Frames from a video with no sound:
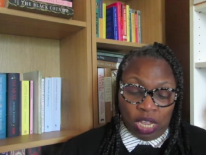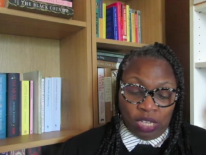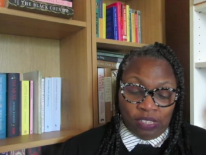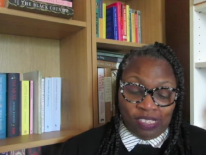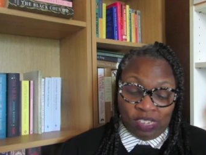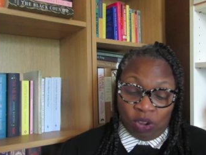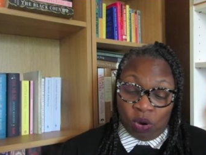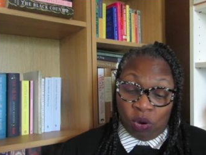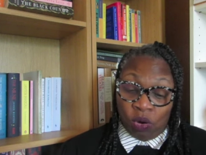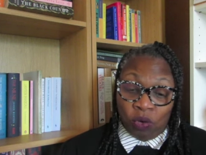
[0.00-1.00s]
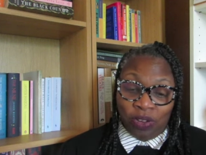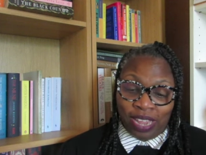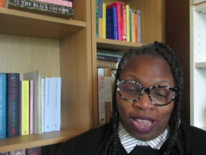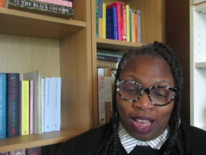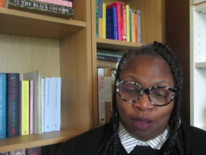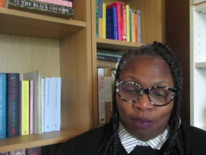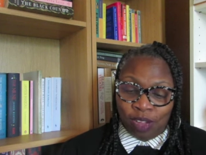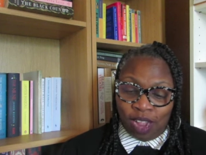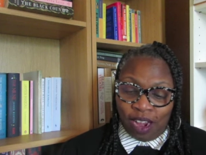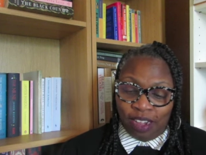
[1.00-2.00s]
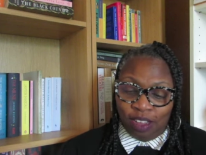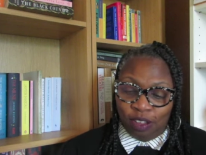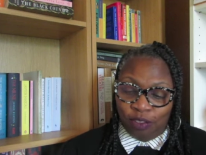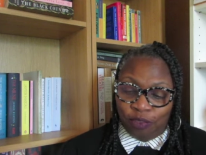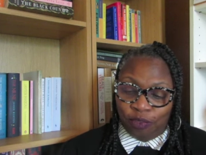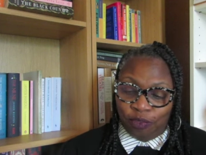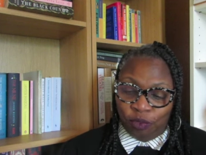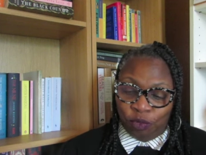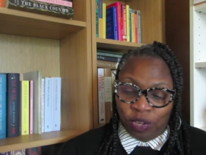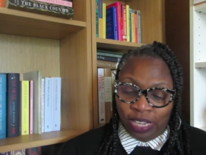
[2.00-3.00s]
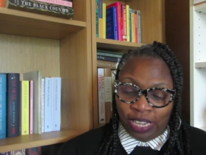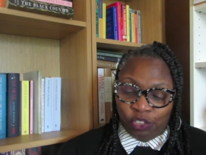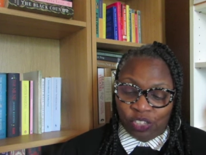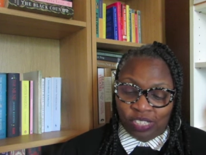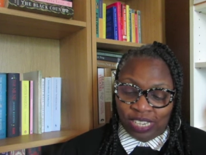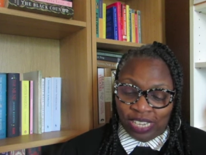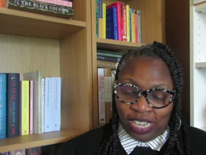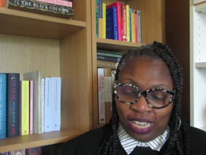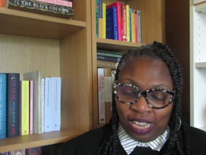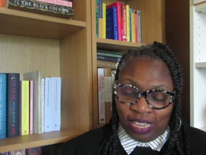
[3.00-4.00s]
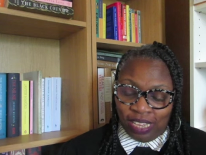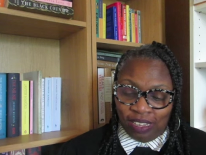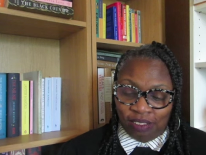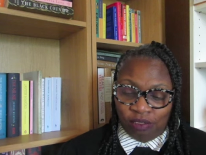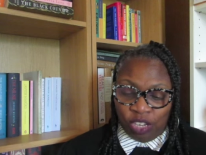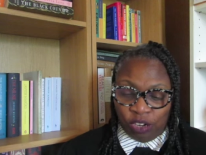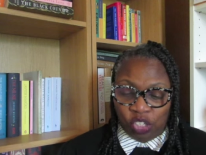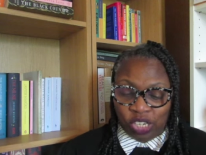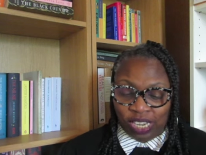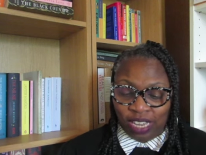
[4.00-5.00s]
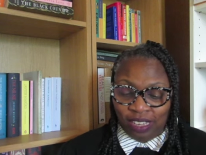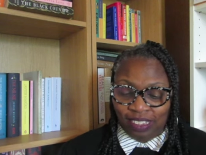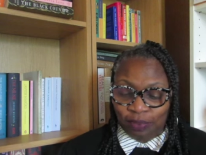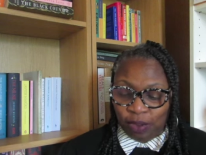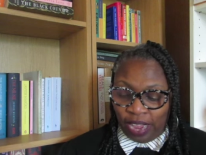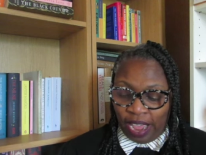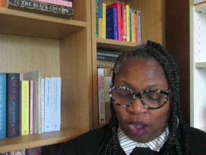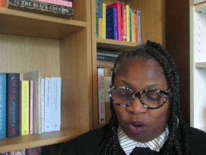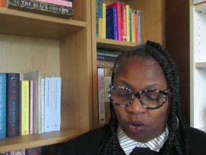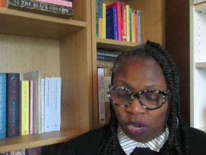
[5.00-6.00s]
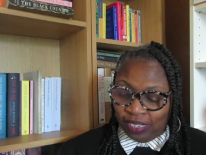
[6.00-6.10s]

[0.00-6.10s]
So yeah, I'm kind of really interested in, in you know, checking this one out.